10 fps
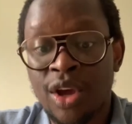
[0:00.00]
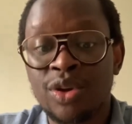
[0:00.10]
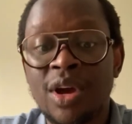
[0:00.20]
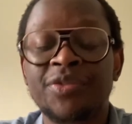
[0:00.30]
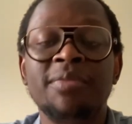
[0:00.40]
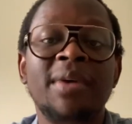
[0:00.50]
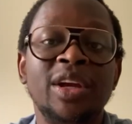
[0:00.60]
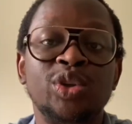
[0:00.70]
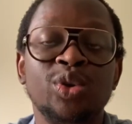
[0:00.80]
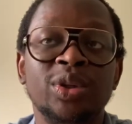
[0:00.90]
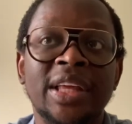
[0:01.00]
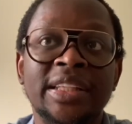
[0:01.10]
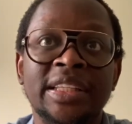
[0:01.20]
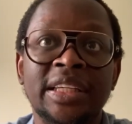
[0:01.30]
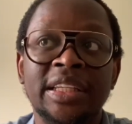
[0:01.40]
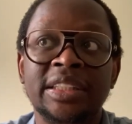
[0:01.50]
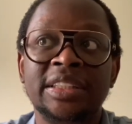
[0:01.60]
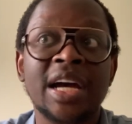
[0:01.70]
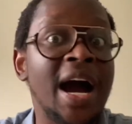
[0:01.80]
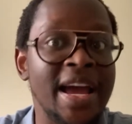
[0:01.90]
You have to make sure that the
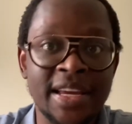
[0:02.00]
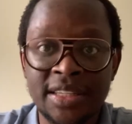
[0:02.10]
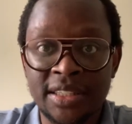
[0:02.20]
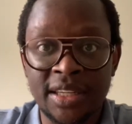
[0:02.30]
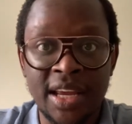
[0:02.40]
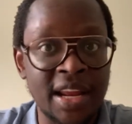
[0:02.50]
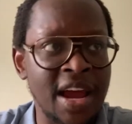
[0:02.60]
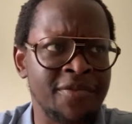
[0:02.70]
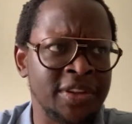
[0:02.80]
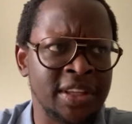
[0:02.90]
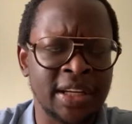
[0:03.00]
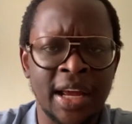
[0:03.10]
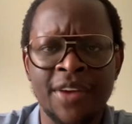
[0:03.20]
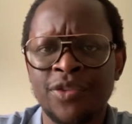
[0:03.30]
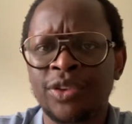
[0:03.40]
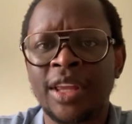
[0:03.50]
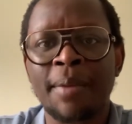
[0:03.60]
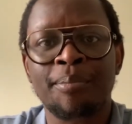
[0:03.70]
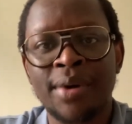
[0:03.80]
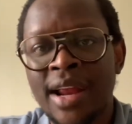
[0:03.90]
tires and everything, like if you
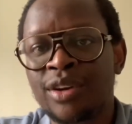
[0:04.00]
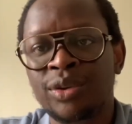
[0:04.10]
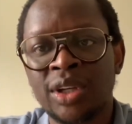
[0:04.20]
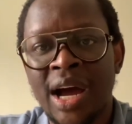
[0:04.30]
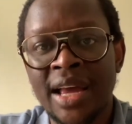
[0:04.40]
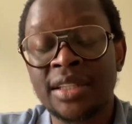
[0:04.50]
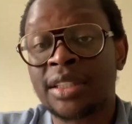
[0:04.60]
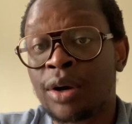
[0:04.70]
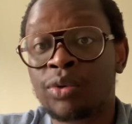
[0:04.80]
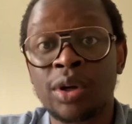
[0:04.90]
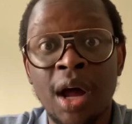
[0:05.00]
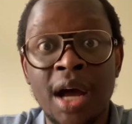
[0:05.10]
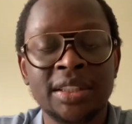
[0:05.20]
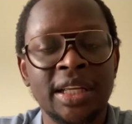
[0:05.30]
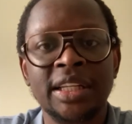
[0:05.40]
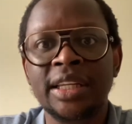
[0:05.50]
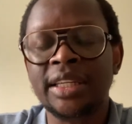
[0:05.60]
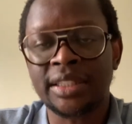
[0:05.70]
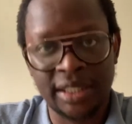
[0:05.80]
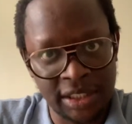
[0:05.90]
get brand new tires, they'll last at
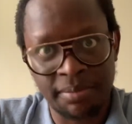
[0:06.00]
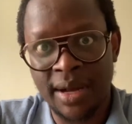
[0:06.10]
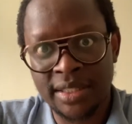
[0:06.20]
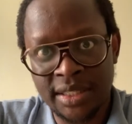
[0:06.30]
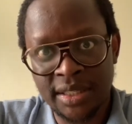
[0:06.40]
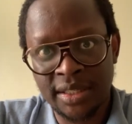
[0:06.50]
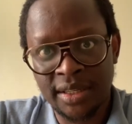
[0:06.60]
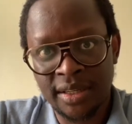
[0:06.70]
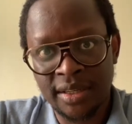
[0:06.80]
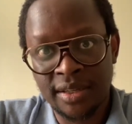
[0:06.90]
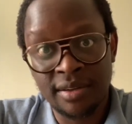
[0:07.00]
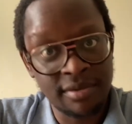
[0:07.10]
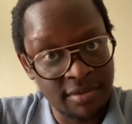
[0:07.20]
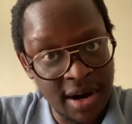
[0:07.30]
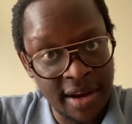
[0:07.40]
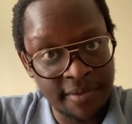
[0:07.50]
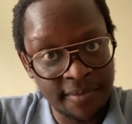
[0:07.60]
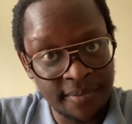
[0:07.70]
least six months, right?